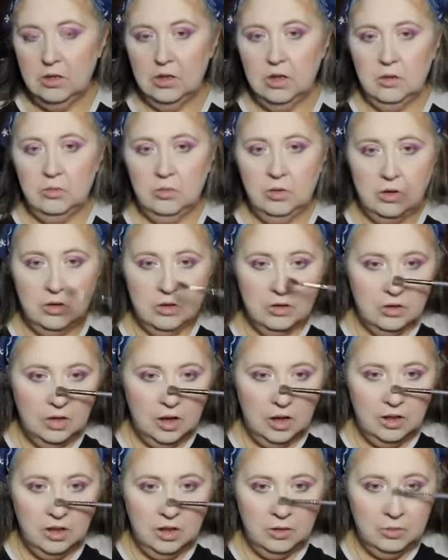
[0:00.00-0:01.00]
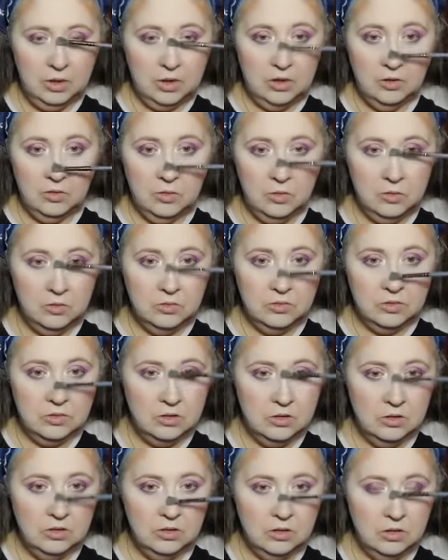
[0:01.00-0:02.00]
Now I'm going to highlight my
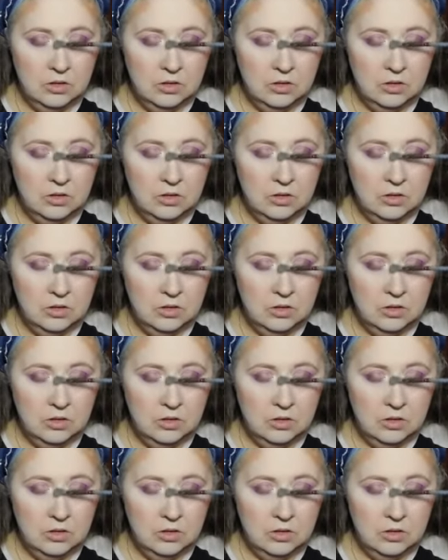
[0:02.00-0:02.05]
nose